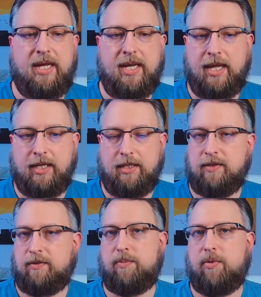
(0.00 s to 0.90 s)
and then
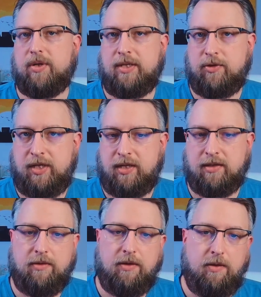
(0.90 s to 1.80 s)
a support
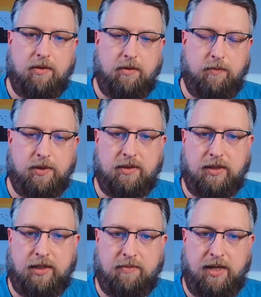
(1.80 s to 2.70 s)
engineer will
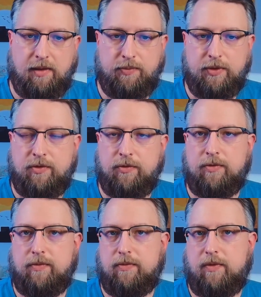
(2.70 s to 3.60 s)
um, help you to